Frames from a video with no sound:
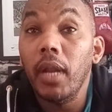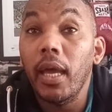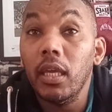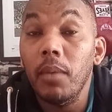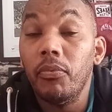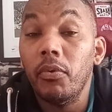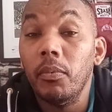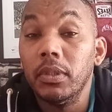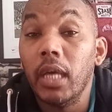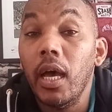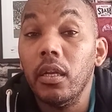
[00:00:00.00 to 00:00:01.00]
When I came through, it
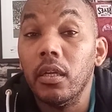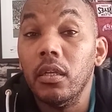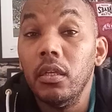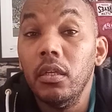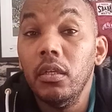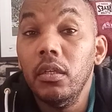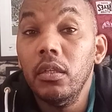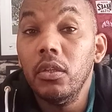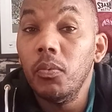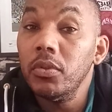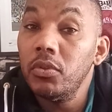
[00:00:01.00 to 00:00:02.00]
was harder.
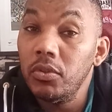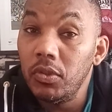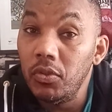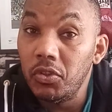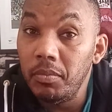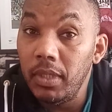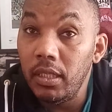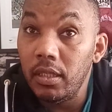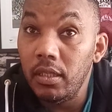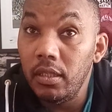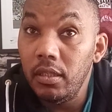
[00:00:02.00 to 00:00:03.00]
There was no social
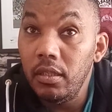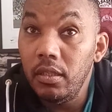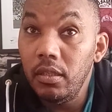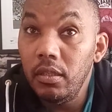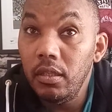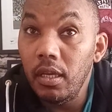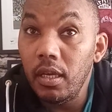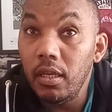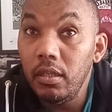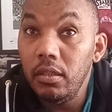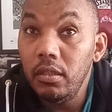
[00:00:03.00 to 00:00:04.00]
media. Yeah.
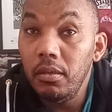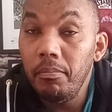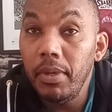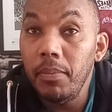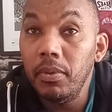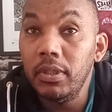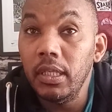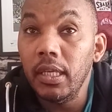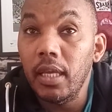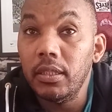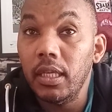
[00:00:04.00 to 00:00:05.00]
People
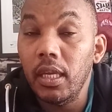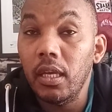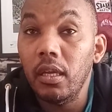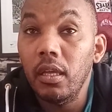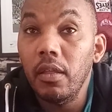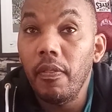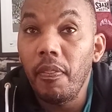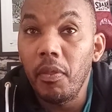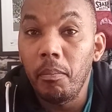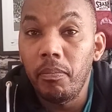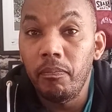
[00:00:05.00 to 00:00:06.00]
didn't get to hear
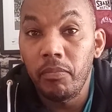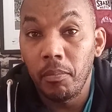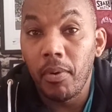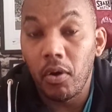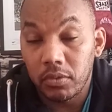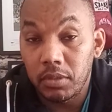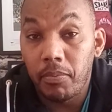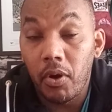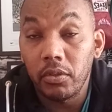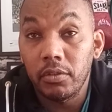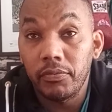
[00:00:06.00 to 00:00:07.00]
the boxer's
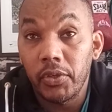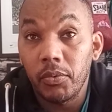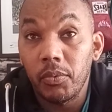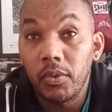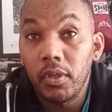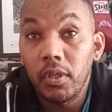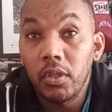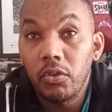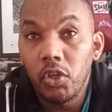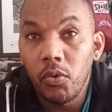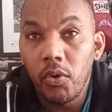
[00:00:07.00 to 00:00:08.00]
point of view.
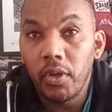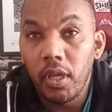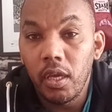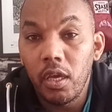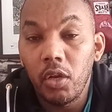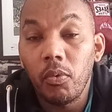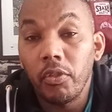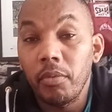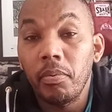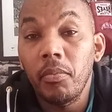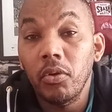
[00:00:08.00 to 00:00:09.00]
You only heard what
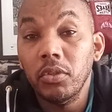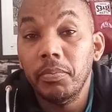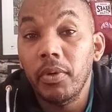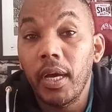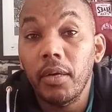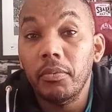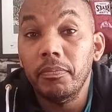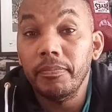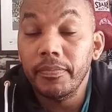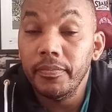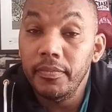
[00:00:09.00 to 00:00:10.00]
the promoter put out.
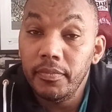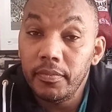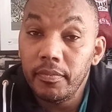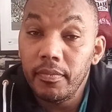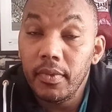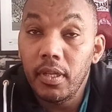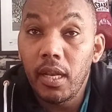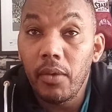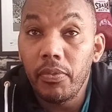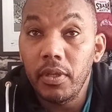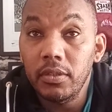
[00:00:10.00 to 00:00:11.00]

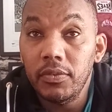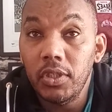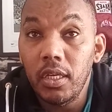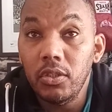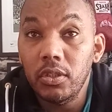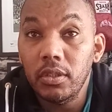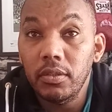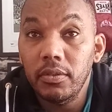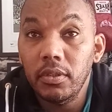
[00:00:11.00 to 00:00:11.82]
Now things have changed.